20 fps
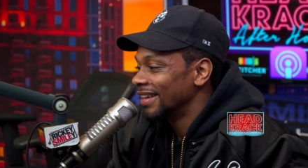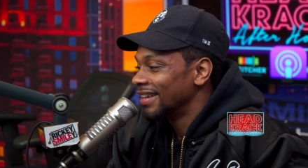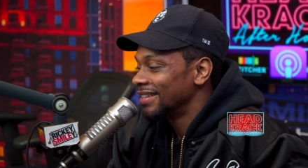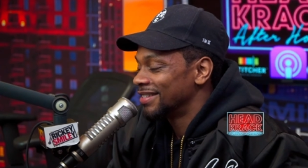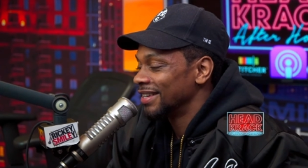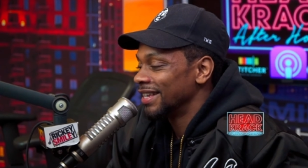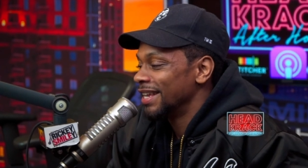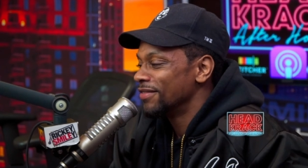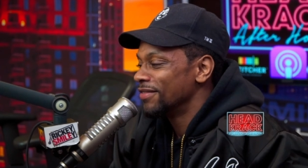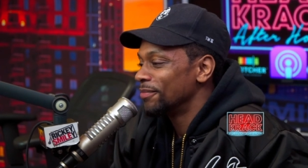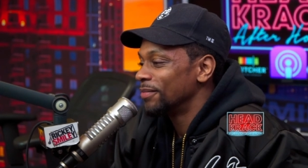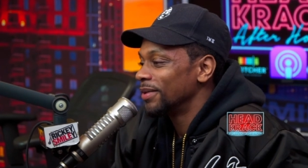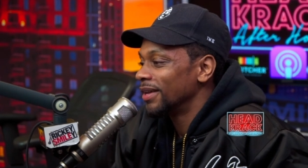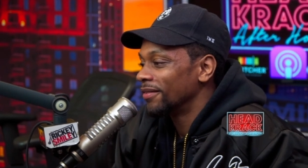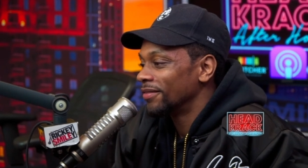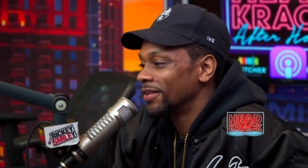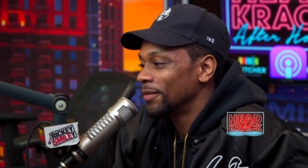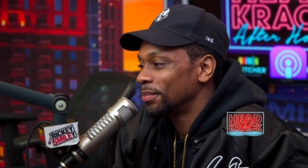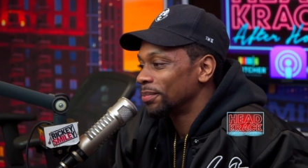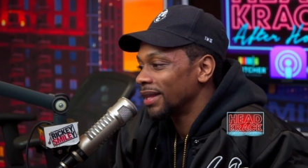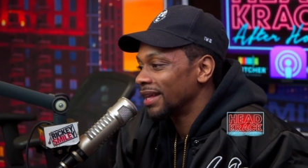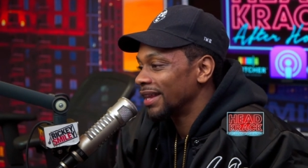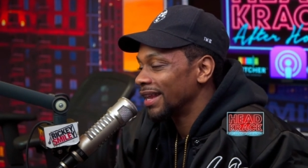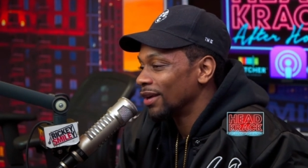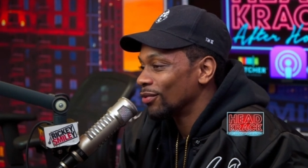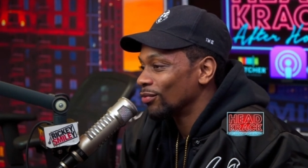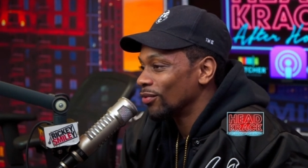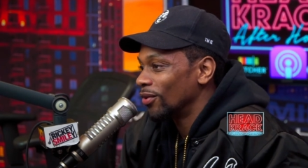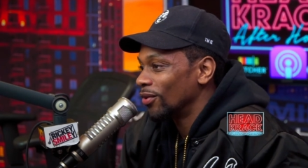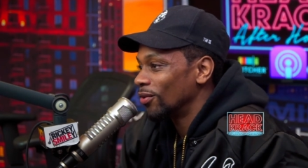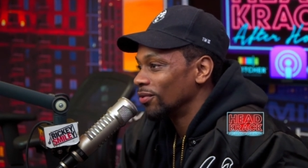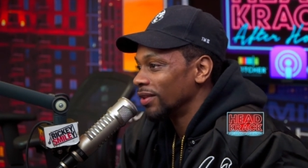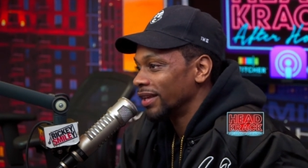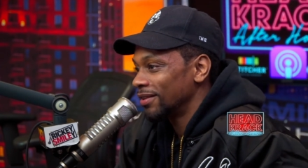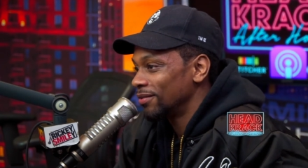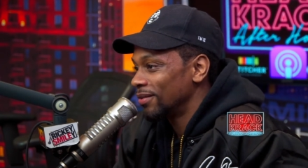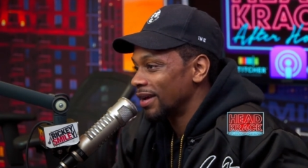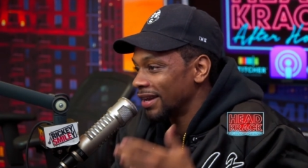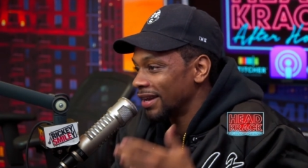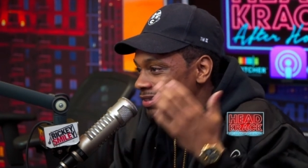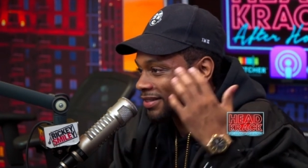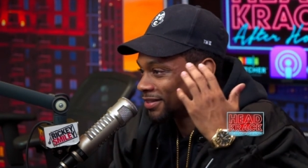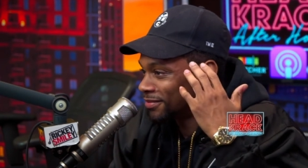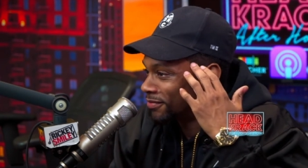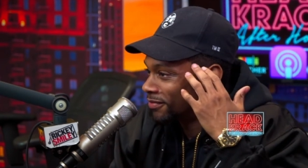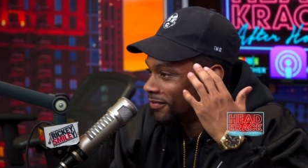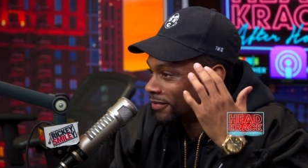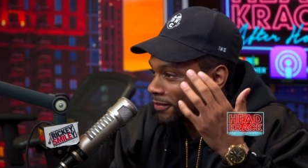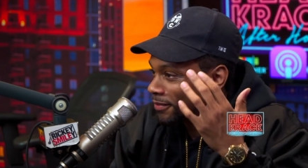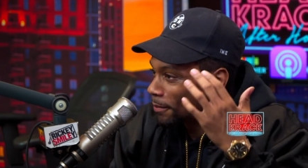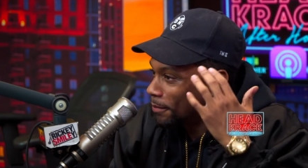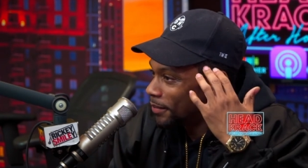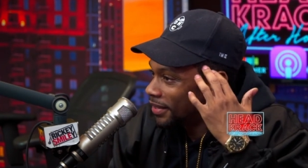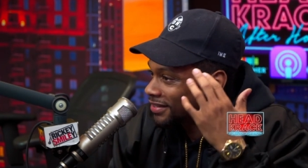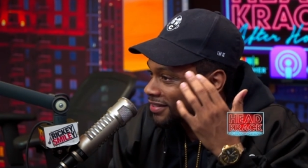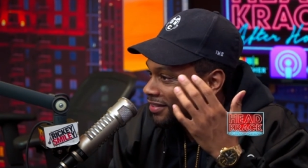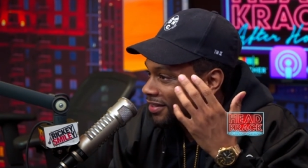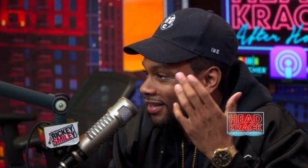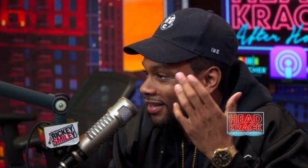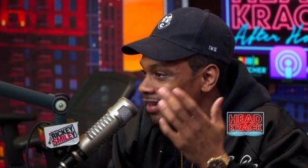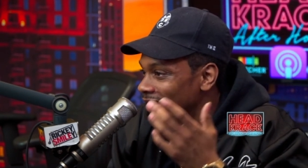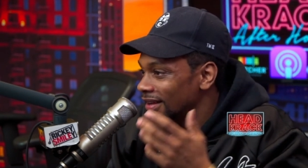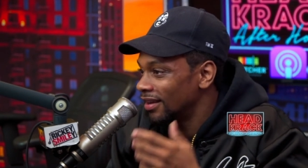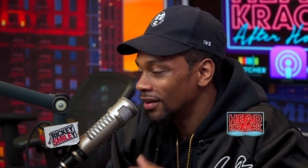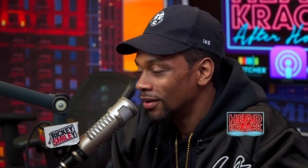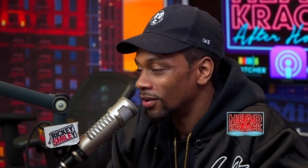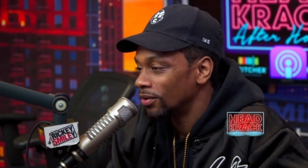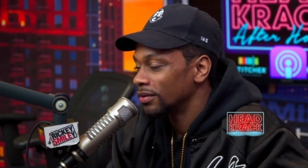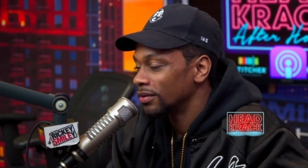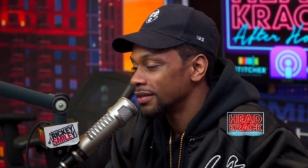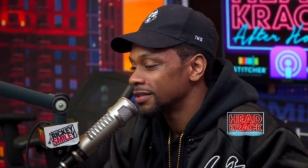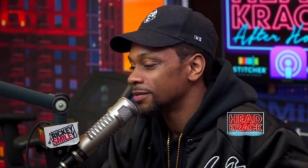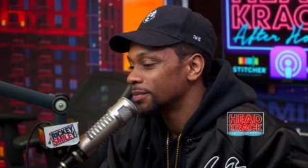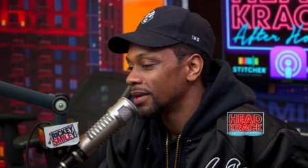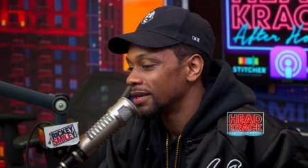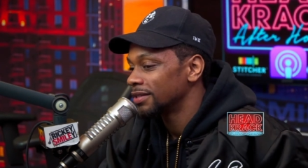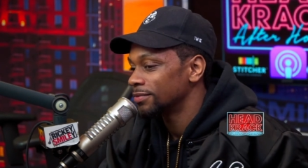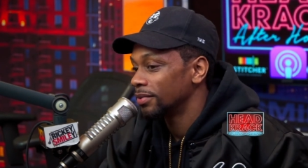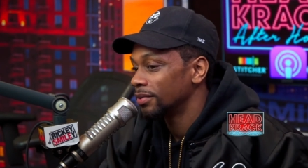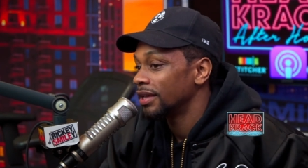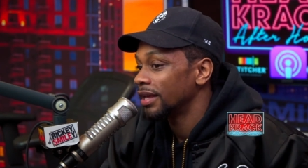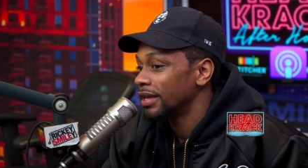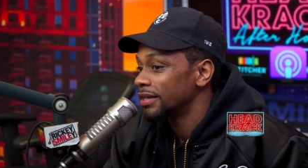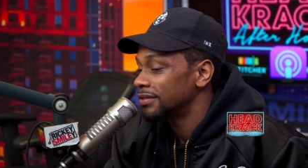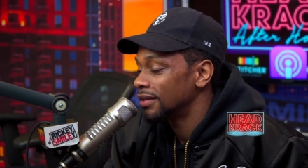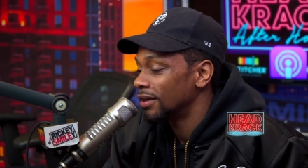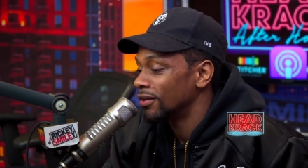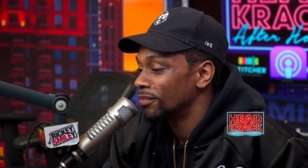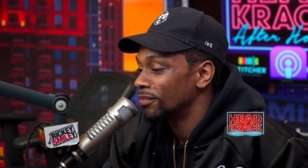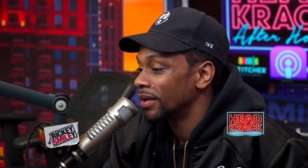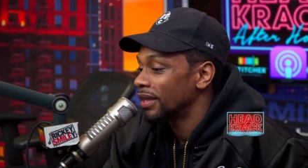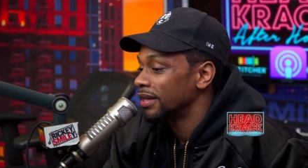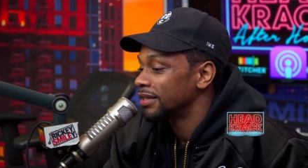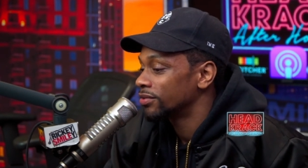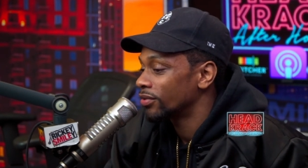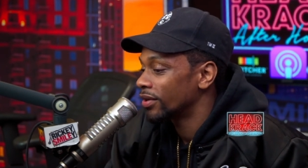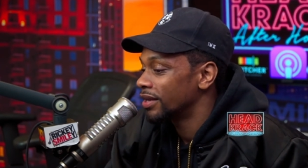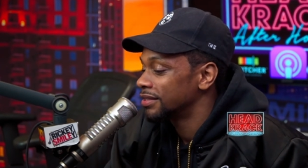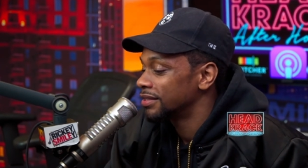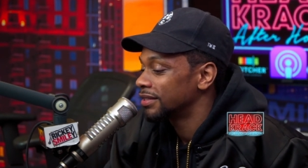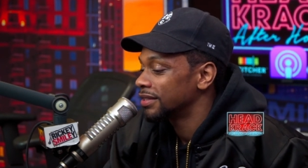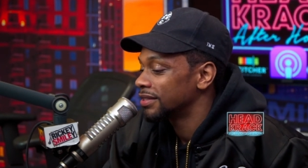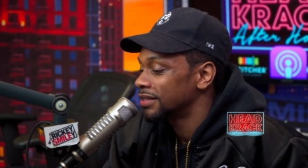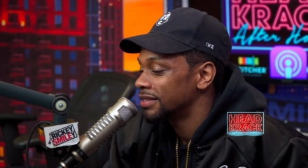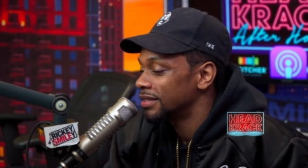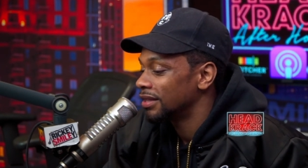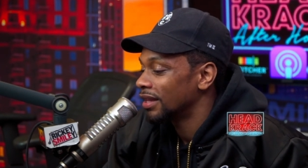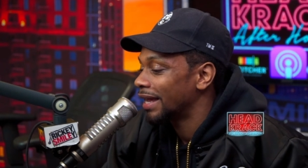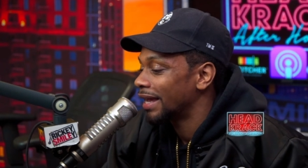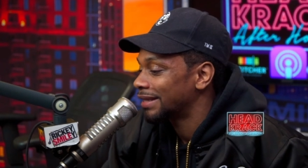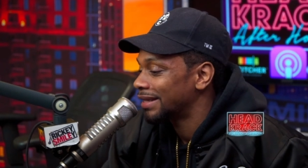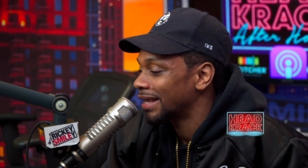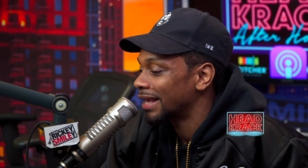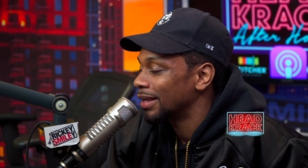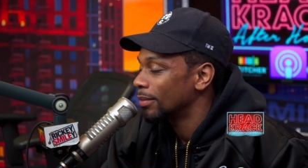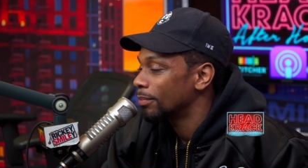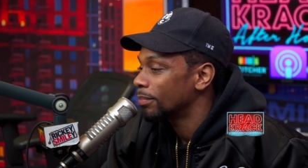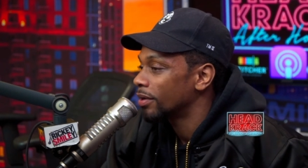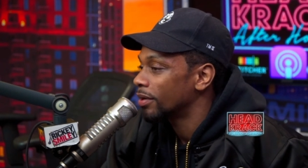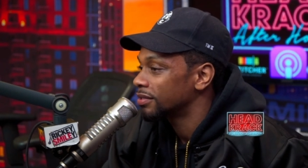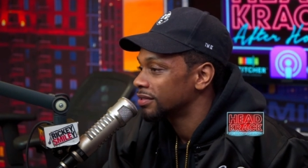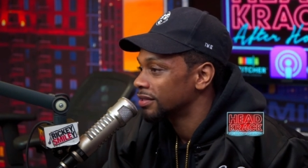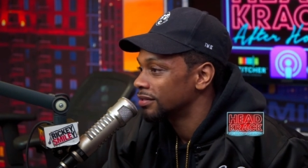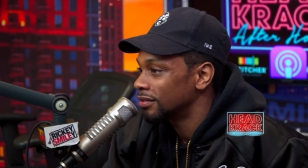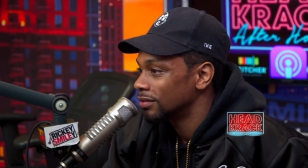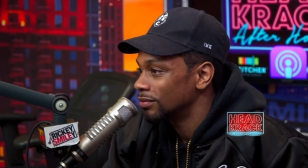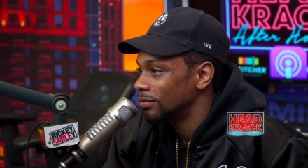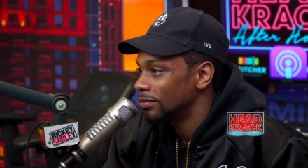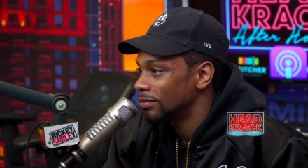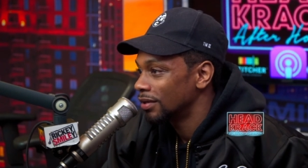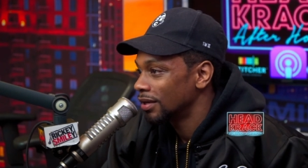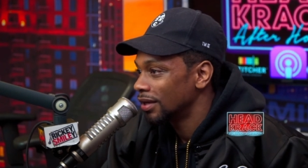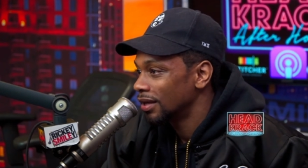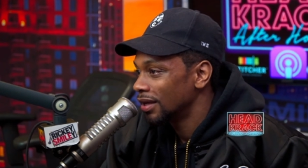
To even be able to play that role, like you gotta just mentally get in the whole nother space. But yeah, he's dope, man. It's crazy because he's like that in person too.